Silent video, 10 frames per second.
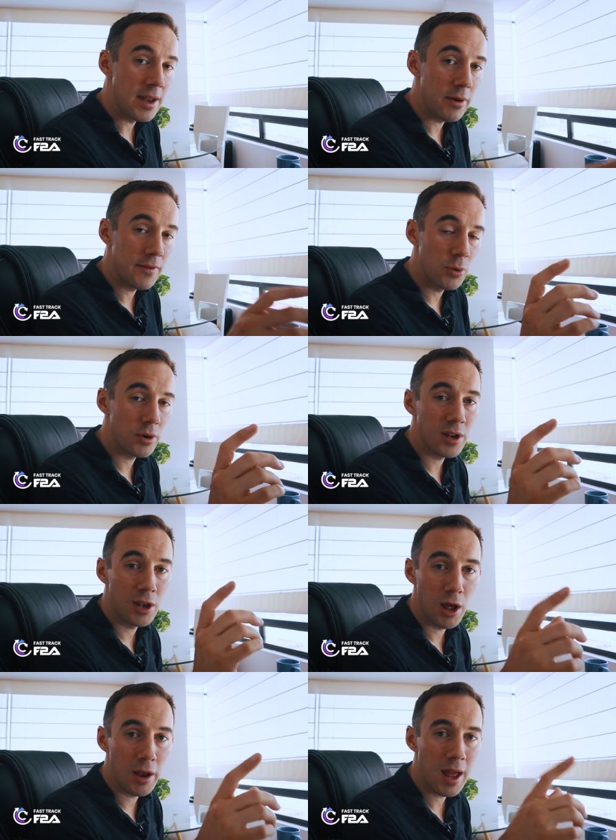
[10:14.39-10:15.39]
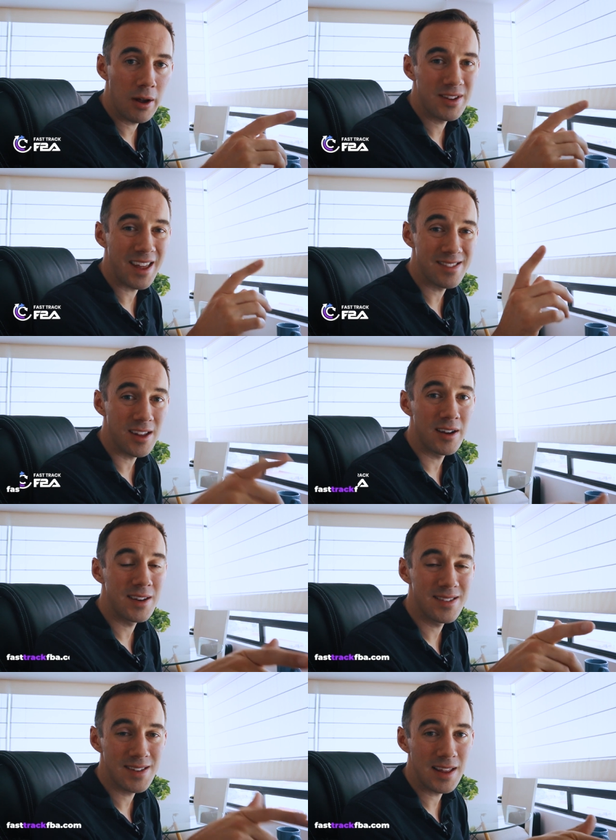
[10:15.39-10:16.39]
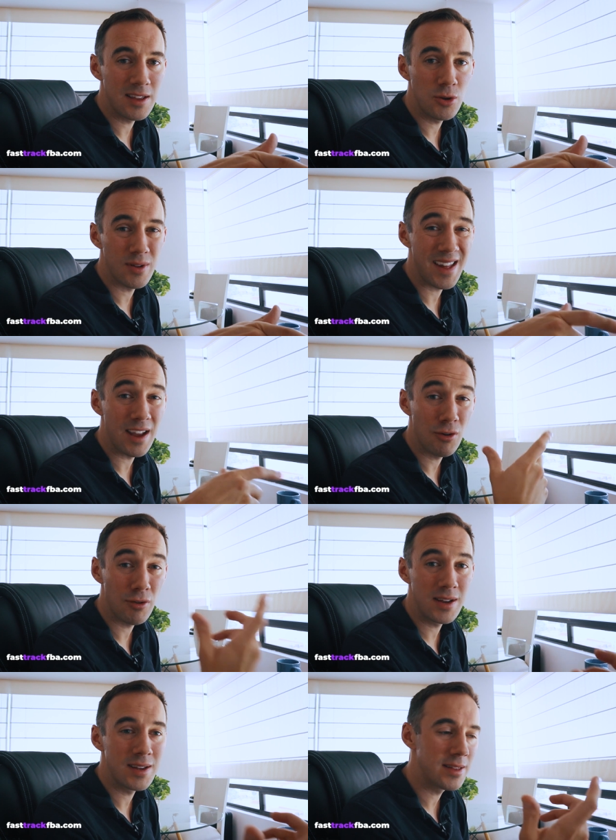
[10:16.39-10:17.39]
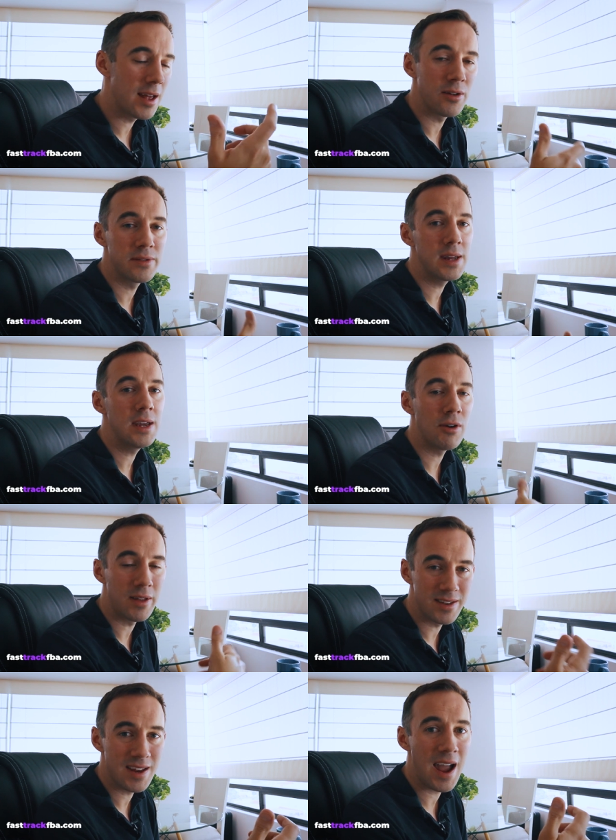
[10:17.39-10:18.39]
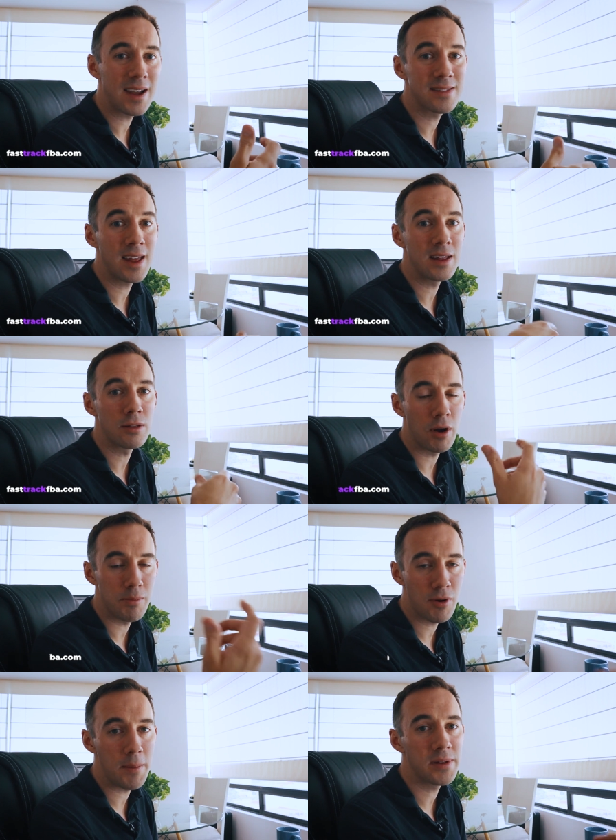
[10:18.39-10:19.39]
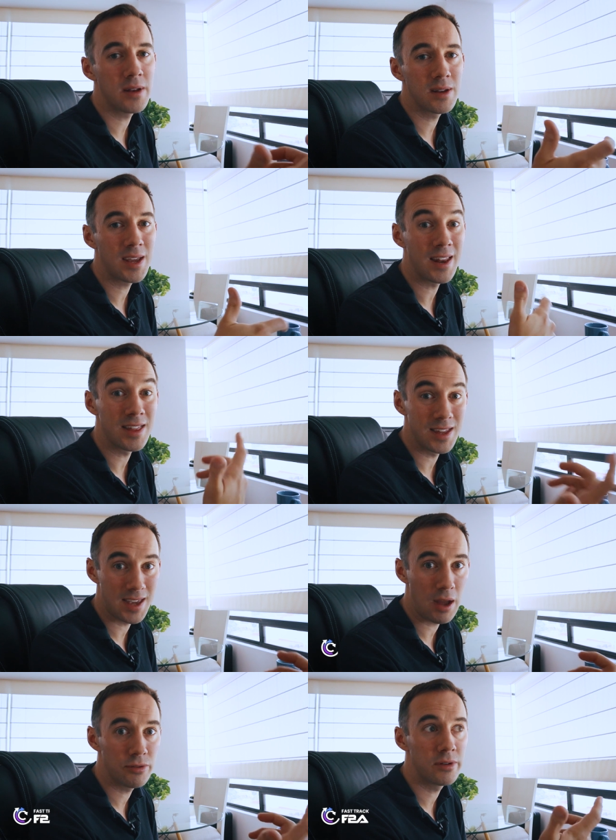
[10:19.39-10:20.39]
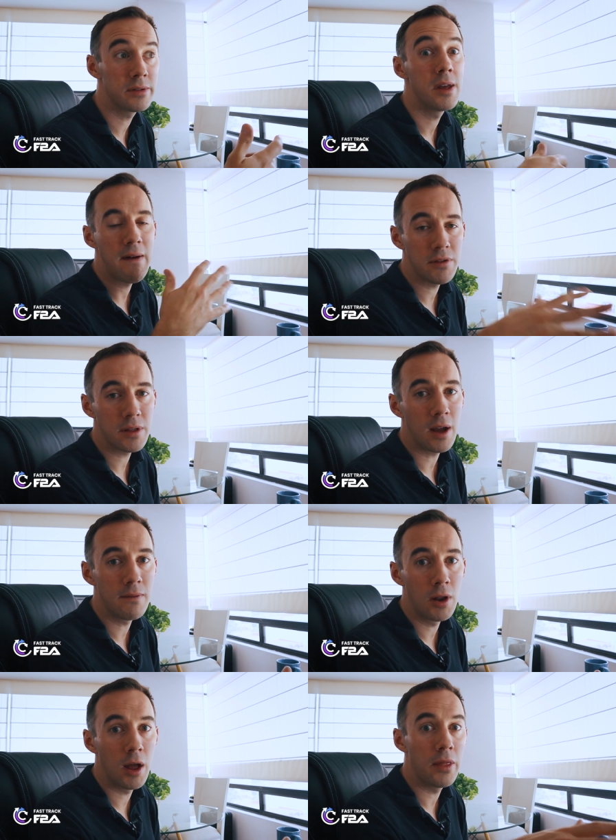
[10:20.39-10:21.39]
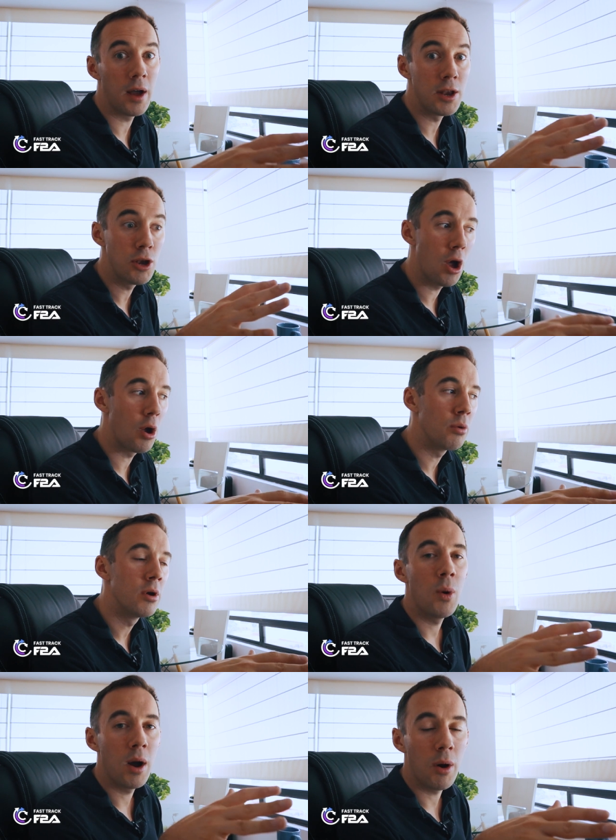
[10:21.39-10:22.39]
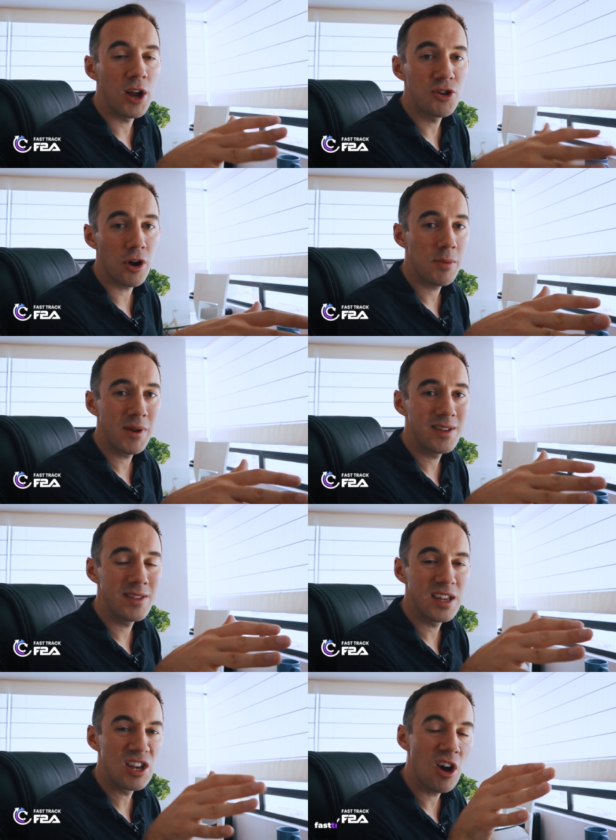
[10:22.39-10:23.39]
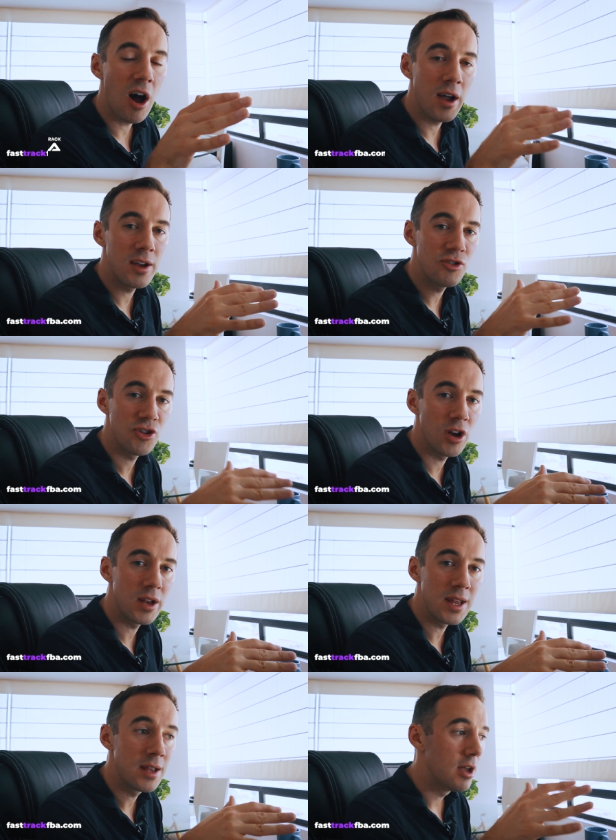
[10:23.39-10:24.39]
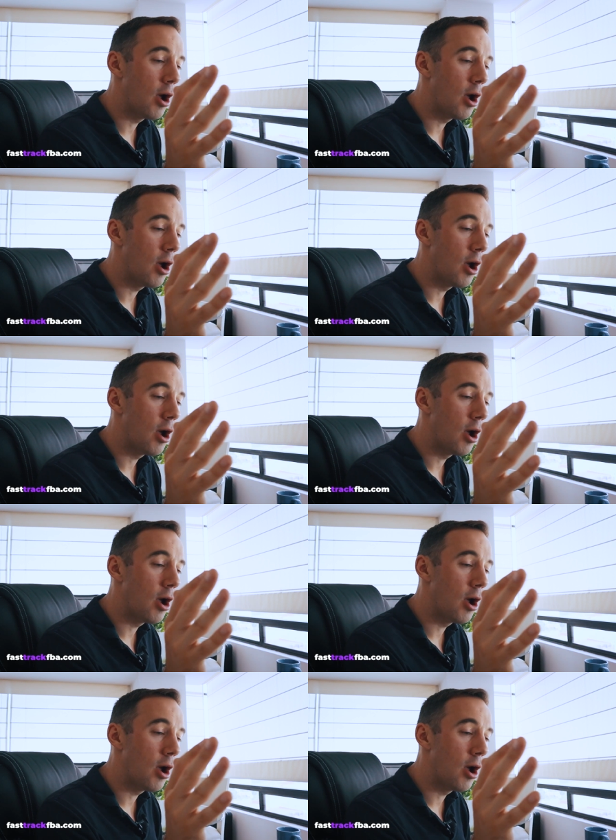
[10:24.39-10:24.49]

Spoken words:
Now, if you want to learn how to get started selling in the USA and creating the LLC, getting the tax, getting the right prep center, getting the accountants, everything that I've learned that I know, well, I documented the entire journey